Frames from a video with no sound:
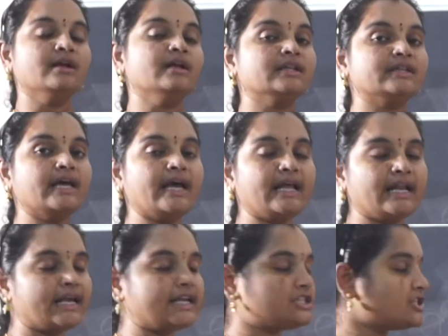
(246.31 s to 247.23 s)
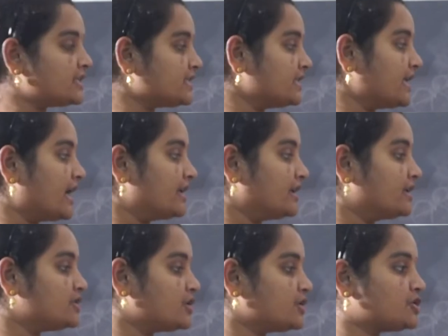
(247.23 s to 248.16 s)
the LHS and
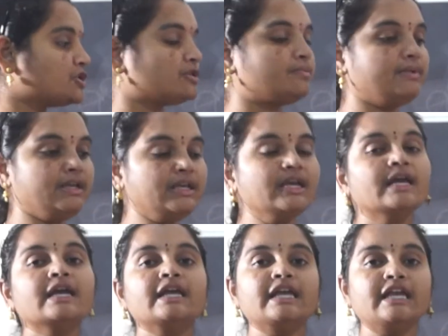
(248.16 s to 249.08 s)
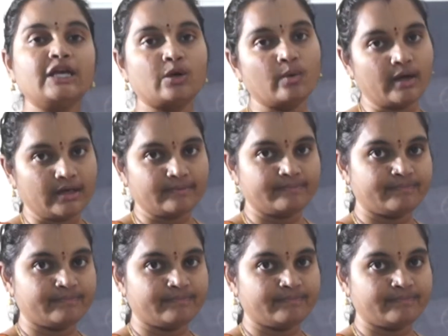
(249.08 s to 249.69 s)
RHS should be equal.